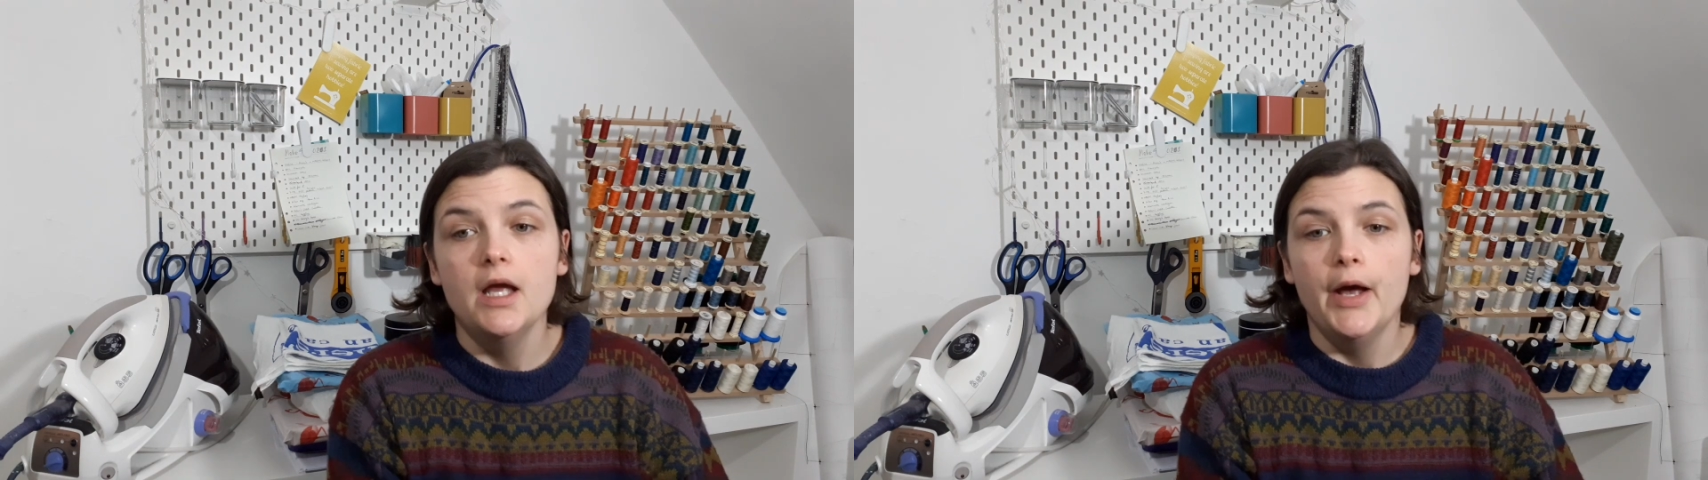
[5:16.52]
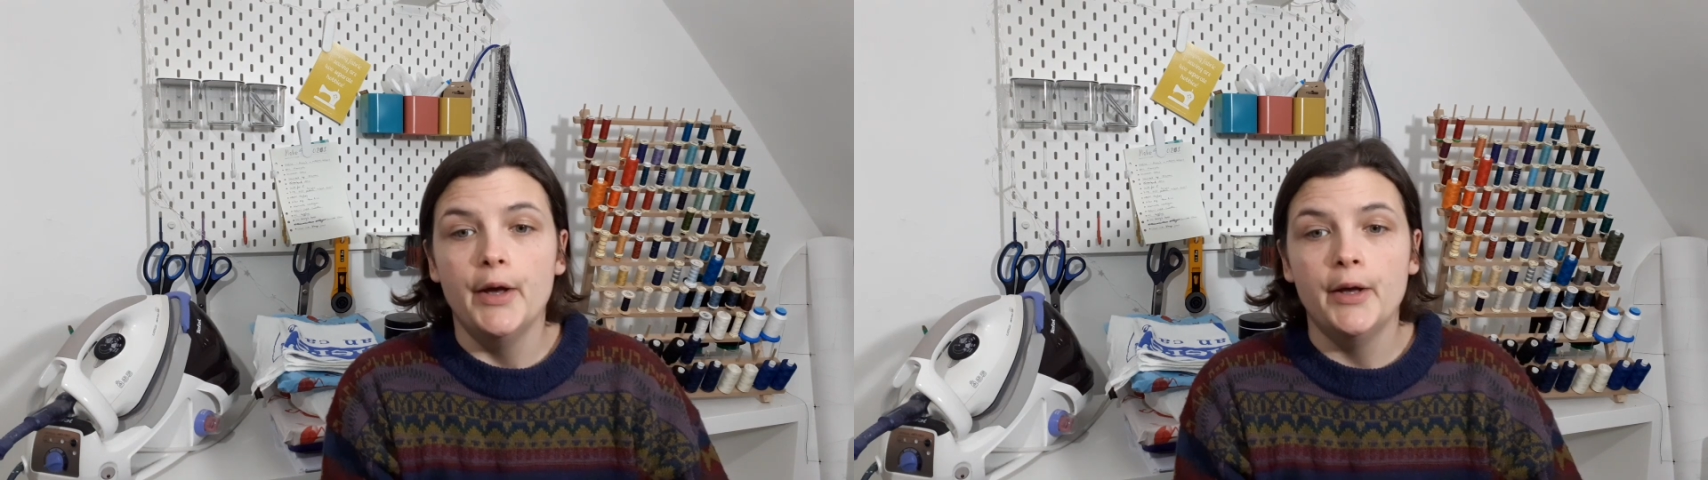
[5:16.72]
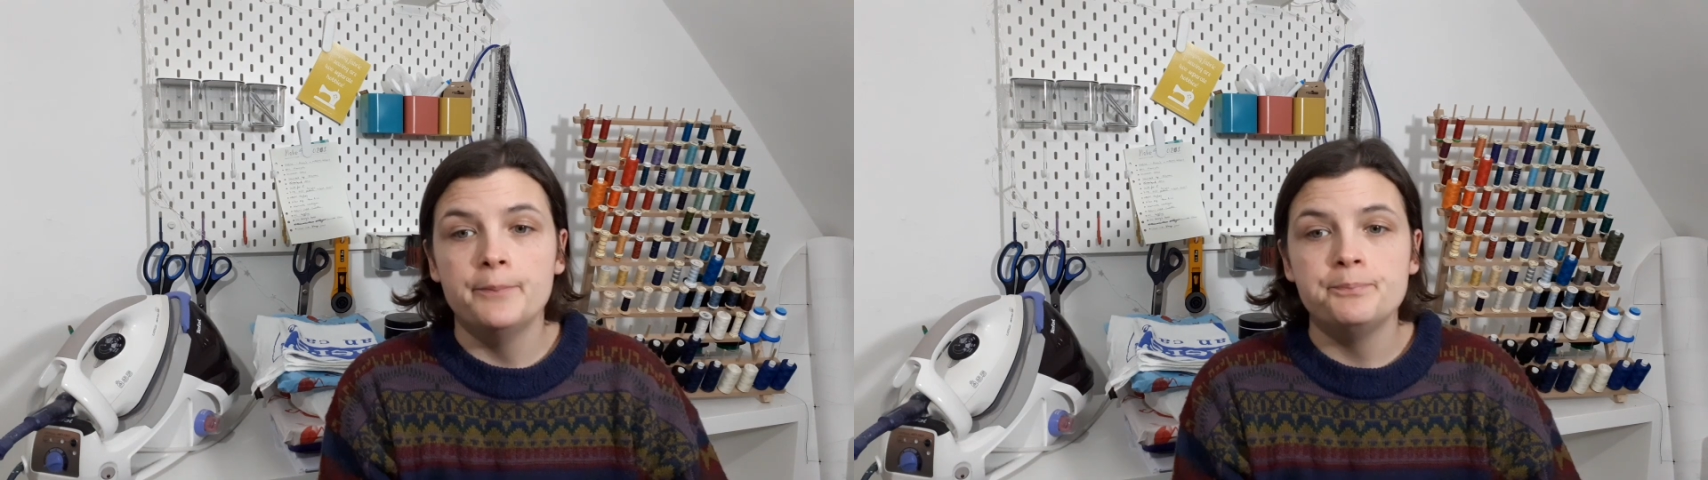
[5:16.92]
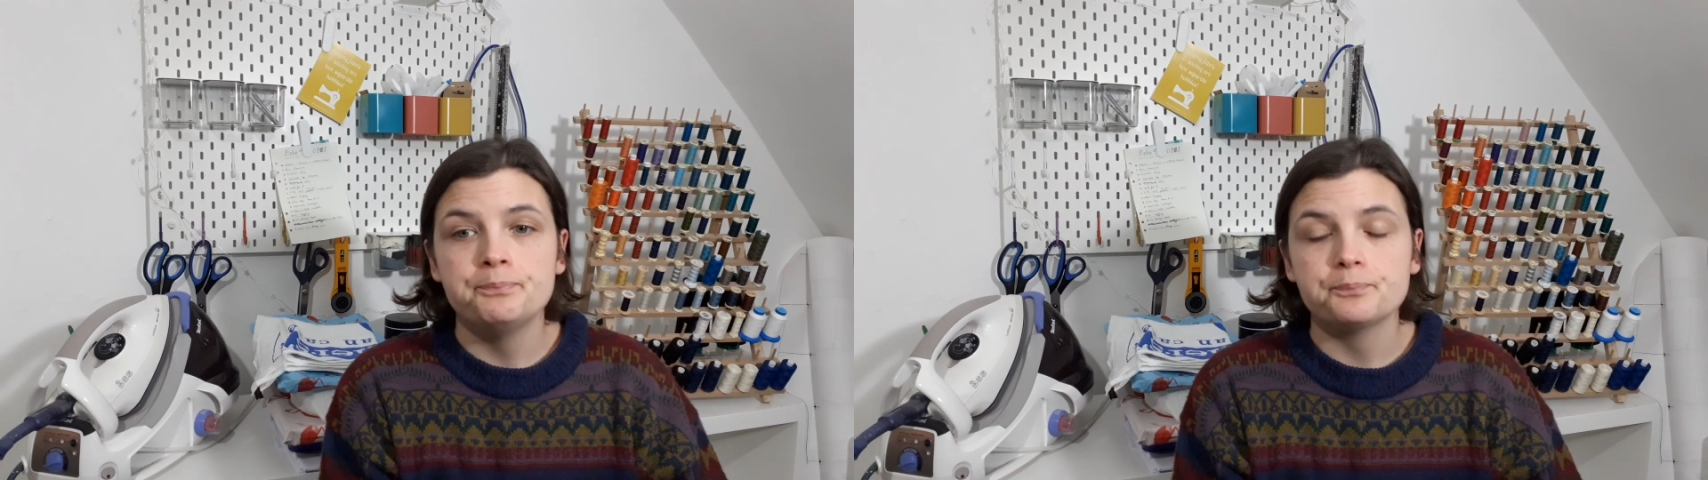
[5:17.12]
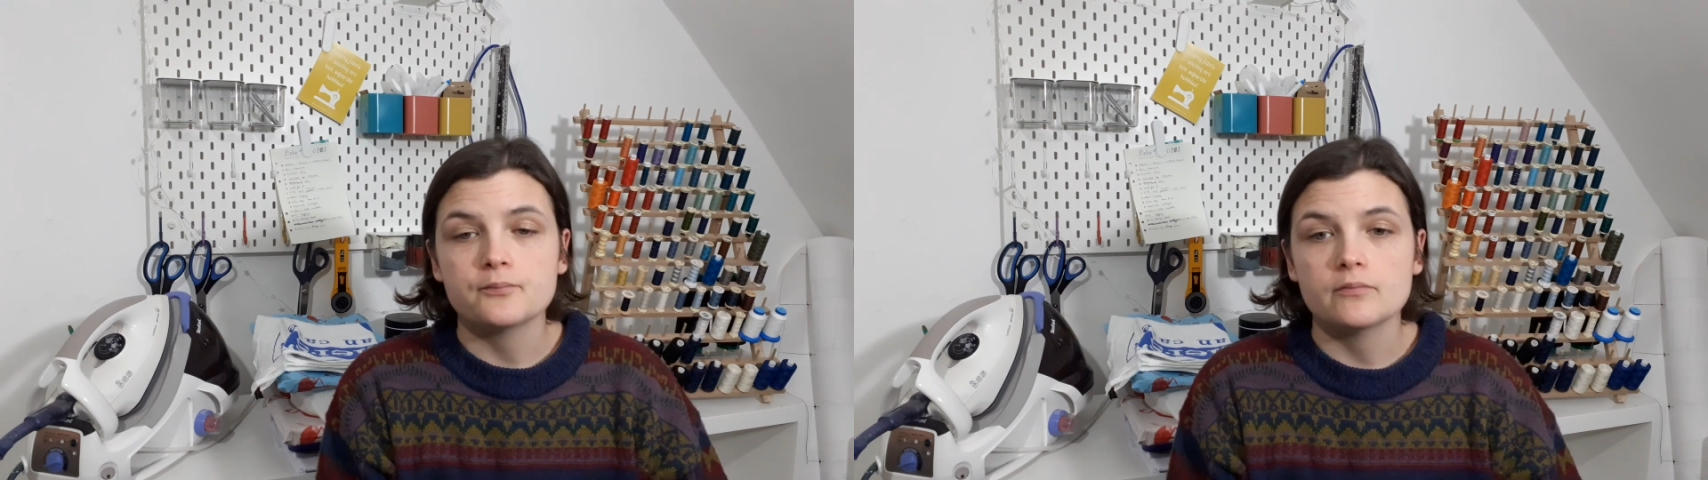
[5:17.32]

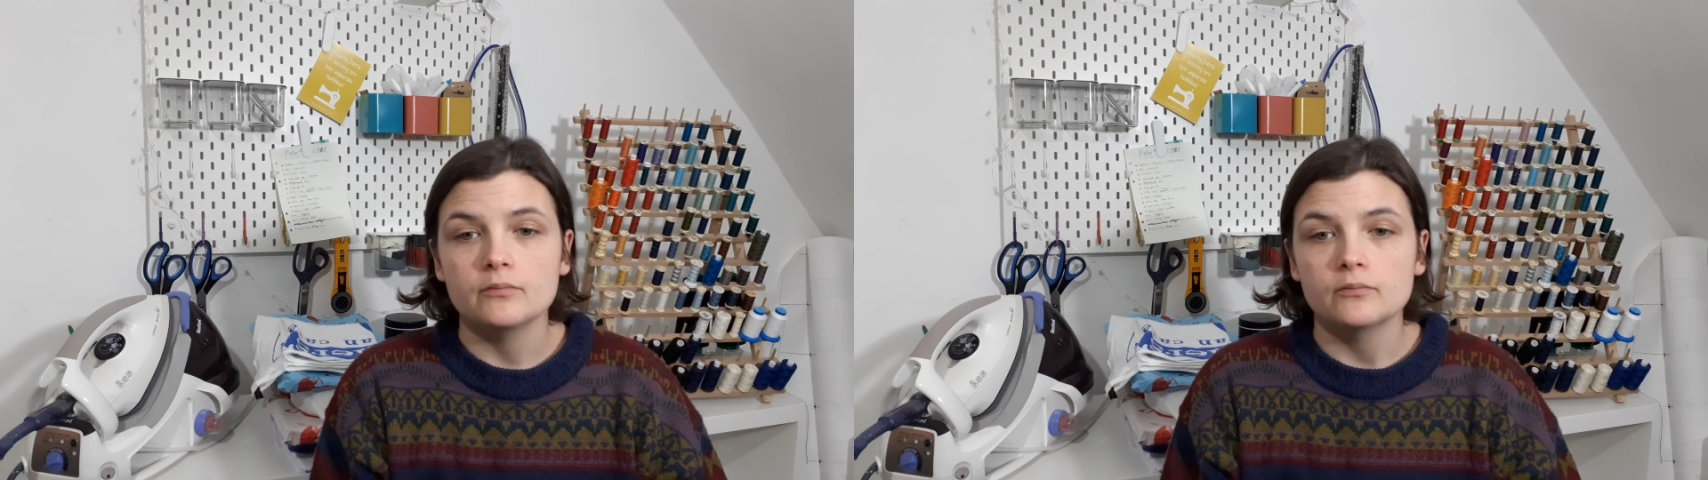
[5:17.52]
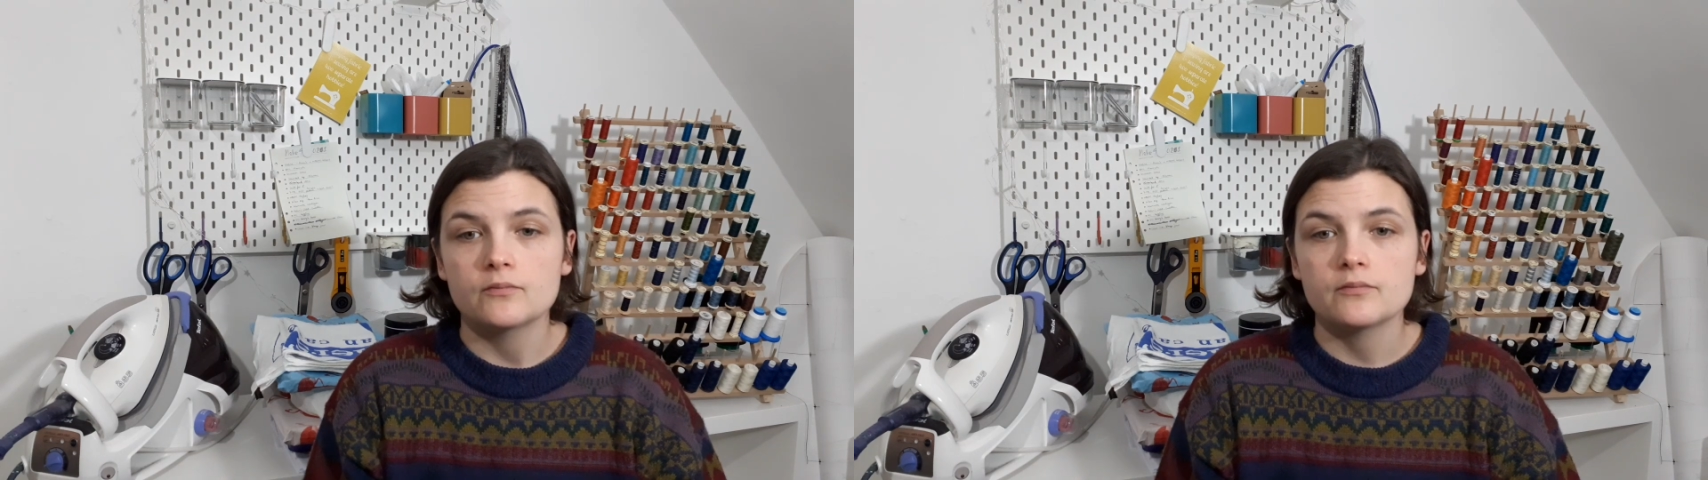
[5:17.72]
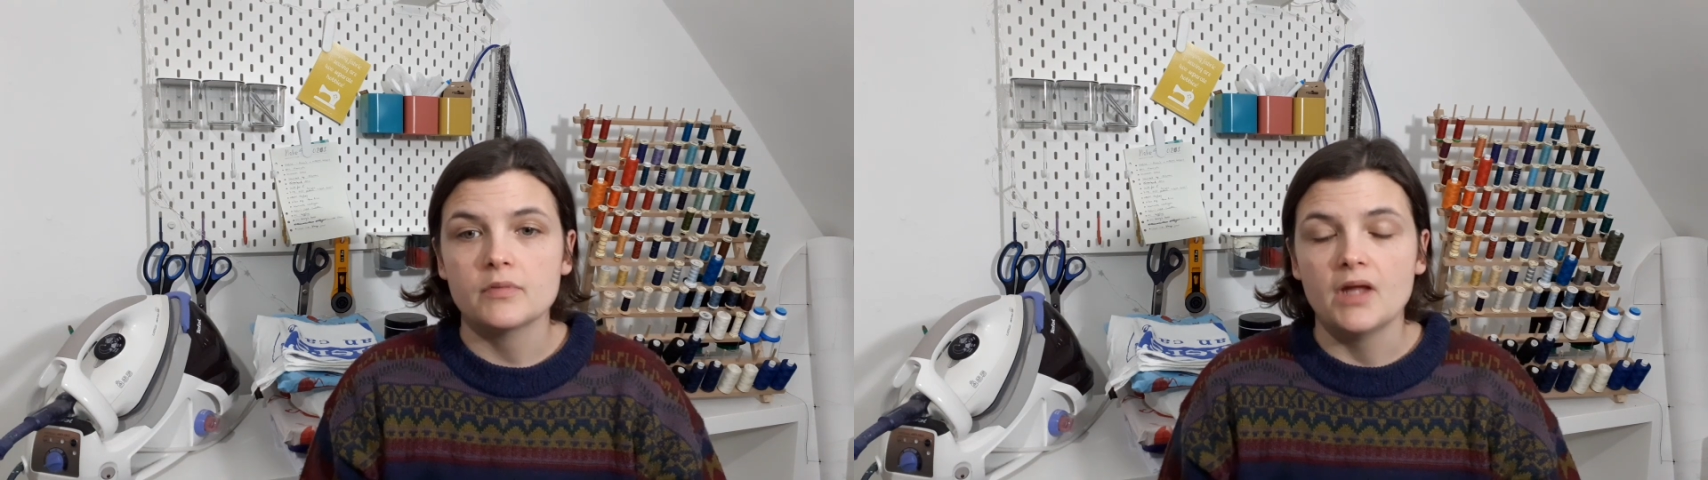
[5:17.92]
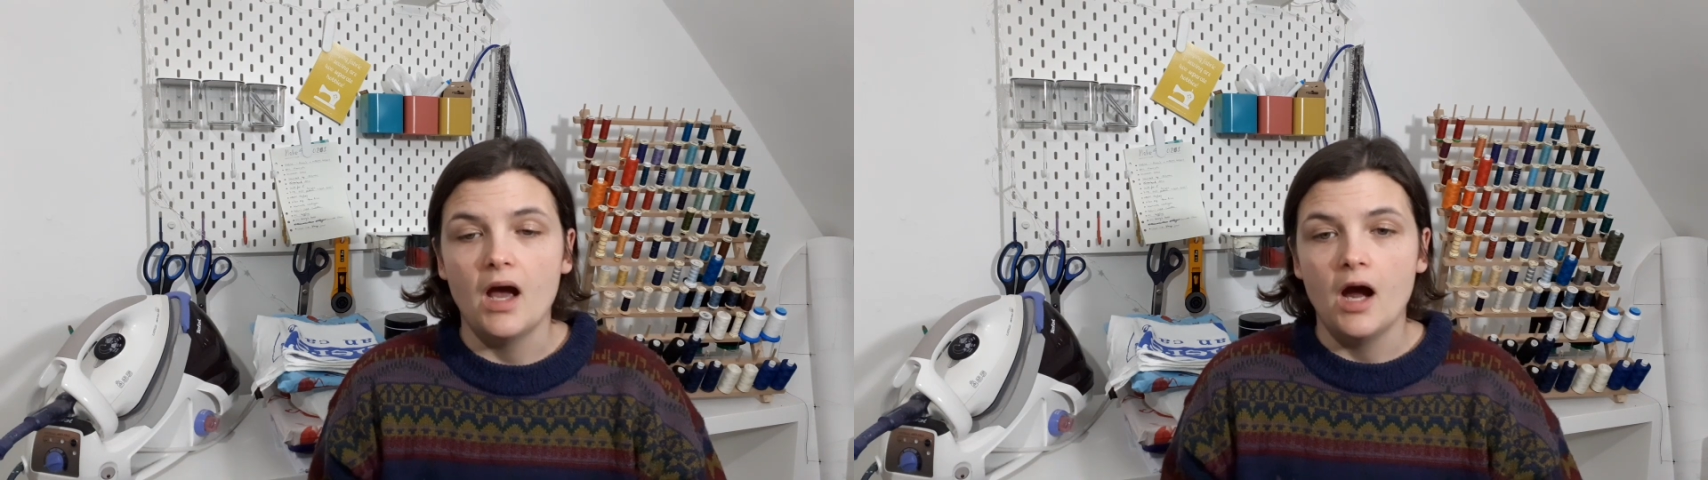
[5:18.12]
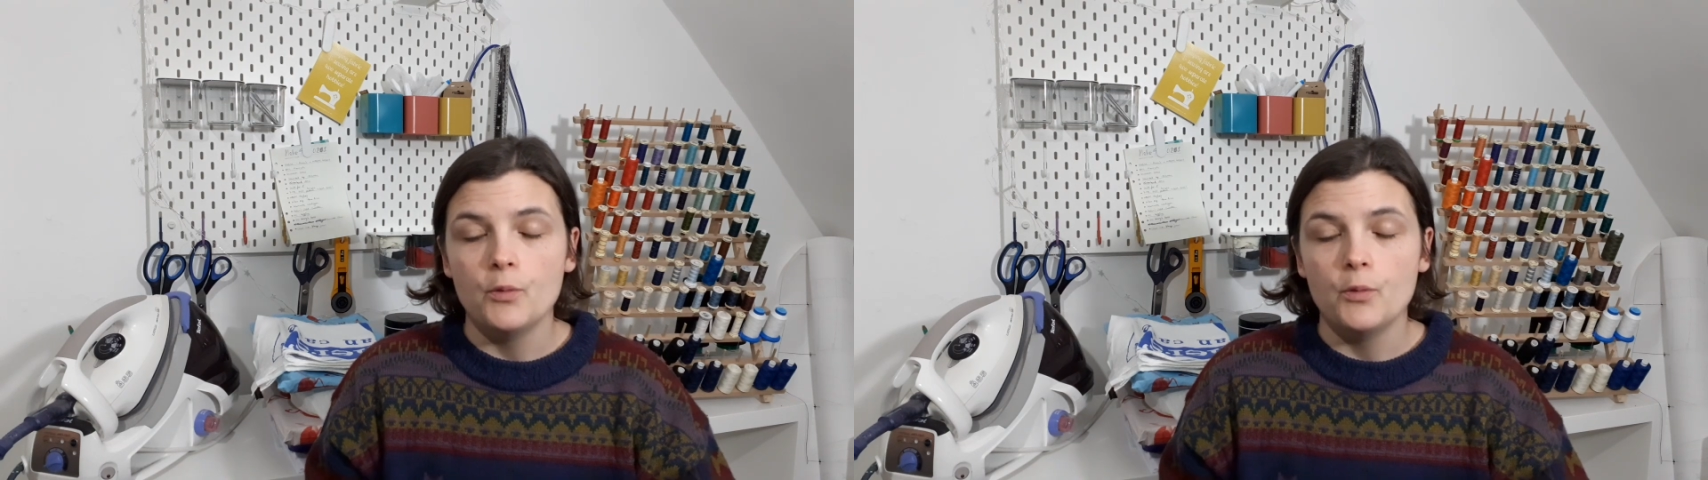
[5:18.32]
I